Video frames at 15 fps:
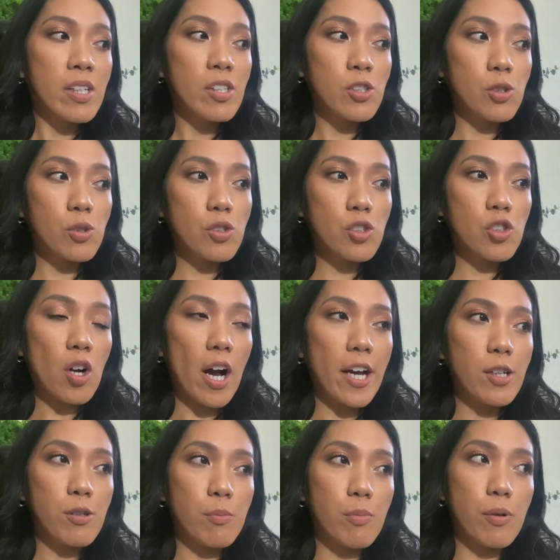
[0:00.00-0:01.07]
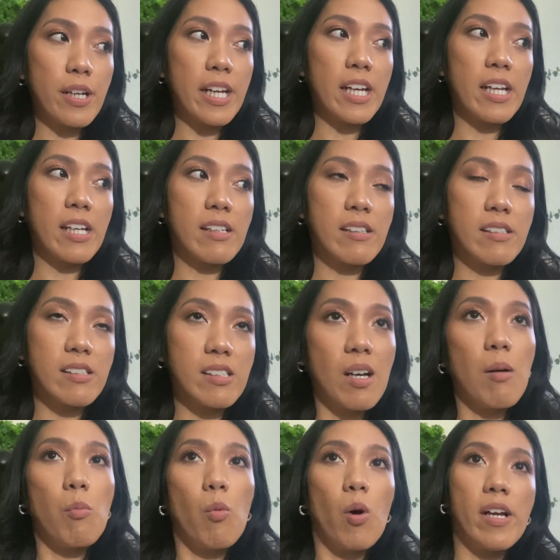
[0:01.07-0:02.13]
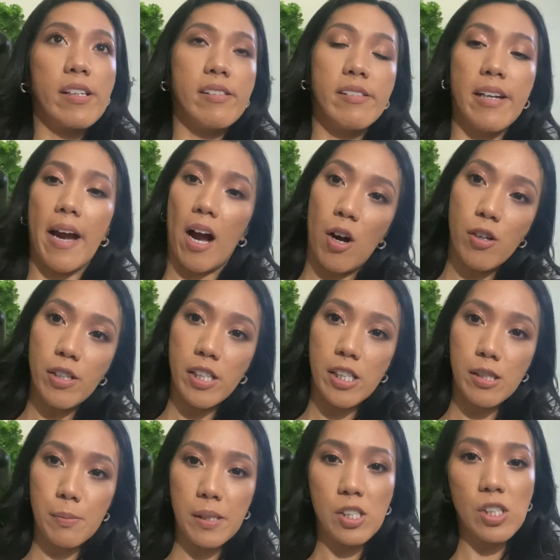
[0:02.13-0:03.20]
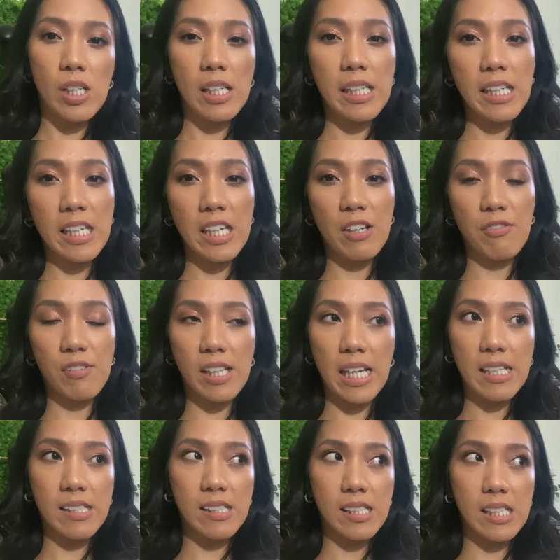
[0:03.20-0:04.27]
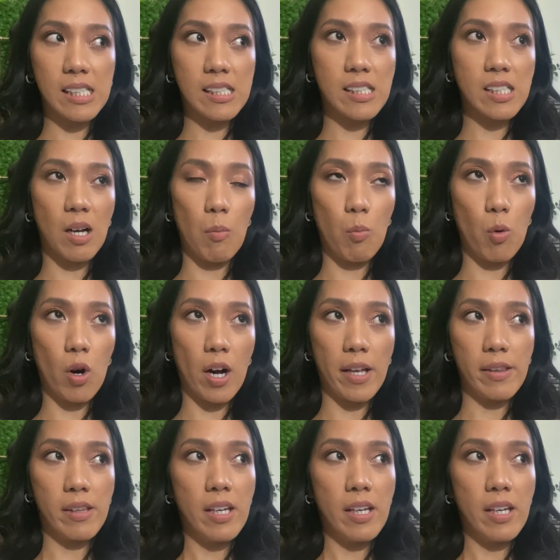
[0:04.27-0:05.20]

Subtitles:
to try to bring someone down, especially if they see someone